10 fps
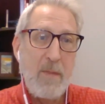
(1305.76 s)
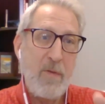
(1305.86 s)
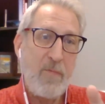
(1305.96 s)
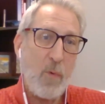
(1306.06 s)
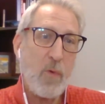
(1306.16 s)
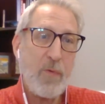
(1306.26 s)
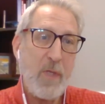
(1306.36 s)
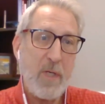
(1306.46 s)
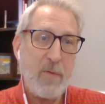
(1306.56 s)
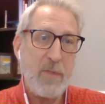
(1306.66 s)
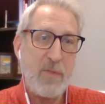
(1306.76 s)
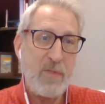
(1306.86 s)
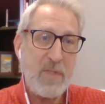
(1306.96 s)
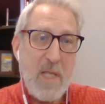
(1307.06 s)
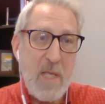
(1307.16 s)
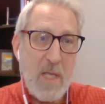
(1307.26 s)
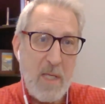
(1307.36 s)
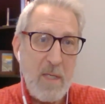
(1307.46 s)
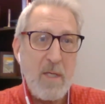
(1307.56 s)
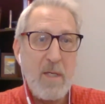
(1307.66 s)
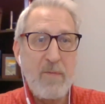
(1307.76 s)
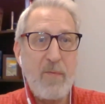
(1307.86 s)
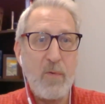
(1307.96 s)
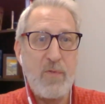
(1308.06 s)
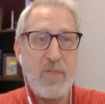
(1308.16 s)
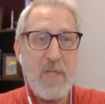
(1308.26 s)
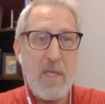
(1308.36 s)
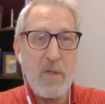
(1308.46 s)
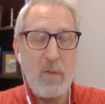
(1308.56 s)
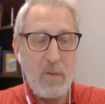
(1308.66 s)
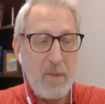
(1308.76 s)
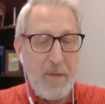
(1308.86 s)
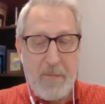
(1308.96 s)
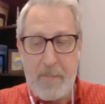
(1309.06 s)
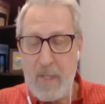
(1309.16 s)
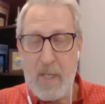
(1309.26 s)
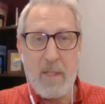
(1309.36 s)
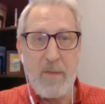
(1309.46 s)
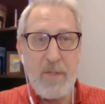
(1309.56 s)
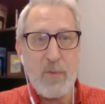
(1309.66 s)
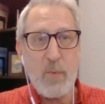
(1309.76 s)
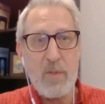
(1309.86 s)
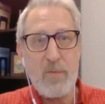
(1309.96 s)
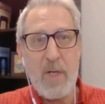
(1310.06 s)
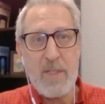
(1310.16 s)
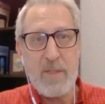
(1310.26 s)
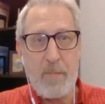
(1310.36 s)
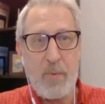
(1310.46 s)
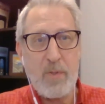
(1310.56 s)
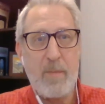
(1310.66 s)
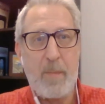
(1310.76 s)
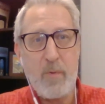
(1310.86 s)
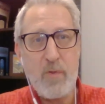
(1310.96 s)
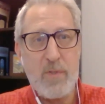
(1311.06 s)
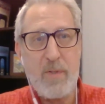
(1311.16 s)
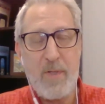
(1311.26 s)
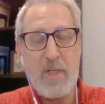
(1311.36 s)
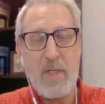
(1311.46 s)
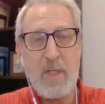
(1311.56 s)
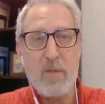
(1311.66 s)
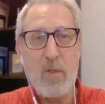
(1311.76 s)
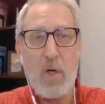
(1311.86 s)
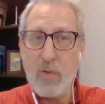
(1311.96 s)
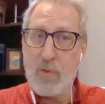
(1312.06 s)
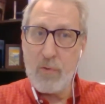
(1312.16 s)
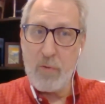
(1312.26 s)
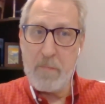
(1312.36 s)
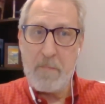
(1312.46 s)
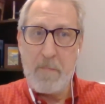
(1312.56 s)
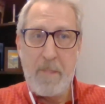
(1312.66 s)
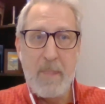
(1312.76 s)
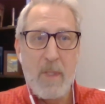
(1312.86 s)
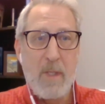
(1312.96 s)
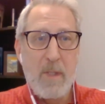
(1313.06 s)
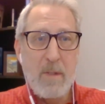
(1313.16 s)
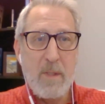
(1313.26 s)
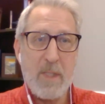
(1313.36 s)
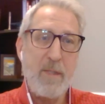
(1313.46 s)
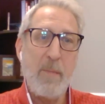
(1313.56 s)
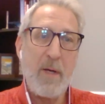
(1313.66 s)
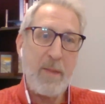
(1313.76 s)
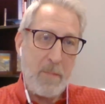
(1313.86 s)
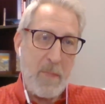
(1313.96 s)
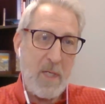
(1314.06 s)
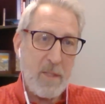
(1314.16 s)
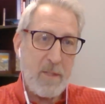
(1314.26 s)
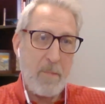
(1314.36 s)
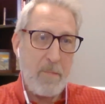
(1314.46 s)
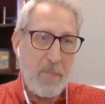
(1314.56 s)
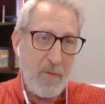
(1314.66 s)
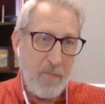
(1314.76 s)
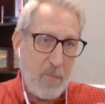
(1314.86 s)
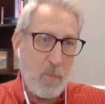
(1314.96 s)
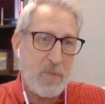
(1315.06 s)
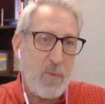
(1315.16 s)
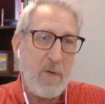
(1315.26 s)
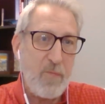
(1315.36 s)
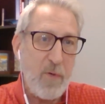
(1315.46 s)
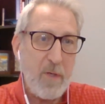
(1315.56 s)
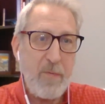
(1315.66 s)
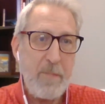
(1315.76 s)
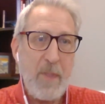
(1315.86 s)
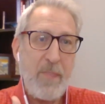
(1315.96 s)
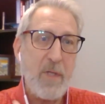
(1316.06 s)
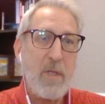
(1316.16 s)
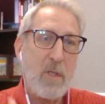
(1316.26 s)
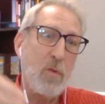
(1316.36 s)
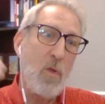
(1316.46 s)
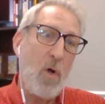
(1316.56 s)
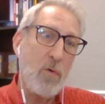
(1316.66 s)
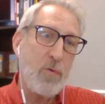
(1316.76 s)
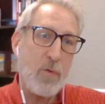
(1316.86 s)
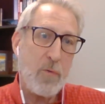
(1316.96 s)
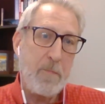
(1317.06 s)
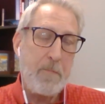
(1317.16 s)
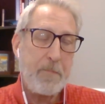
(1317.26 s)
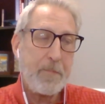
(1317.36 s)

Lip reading: The fourth letter is Z for zeal. And this one tries to put the person thinking long-term, get them out of the immediate, the what's right in front of them, and thinking long-term.